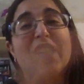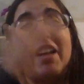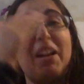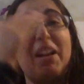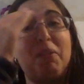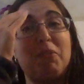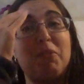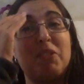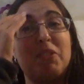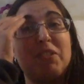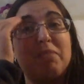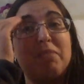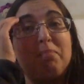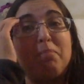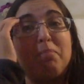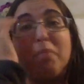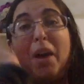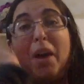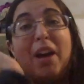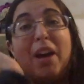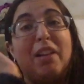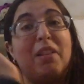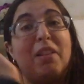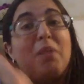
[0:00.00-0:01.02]
I was
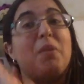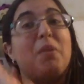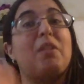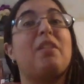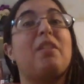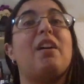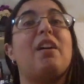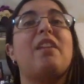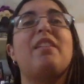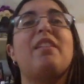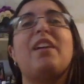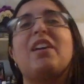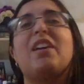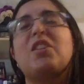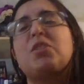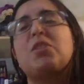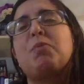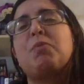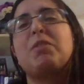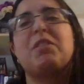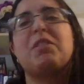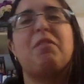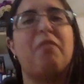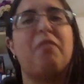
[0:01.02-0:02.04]
battling with a lot of I just
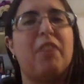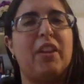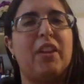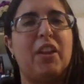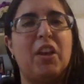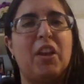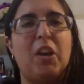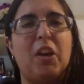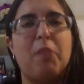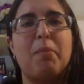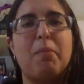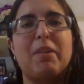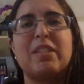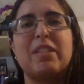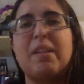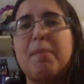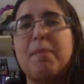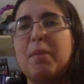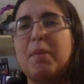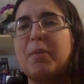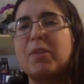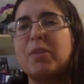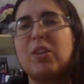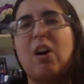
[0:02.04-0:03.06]
wasn't feeling good. My stomach
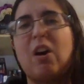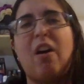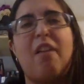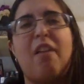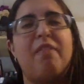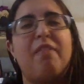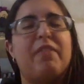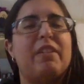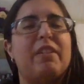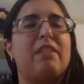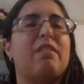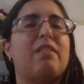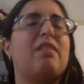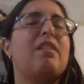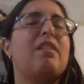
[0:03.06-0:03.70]
was off and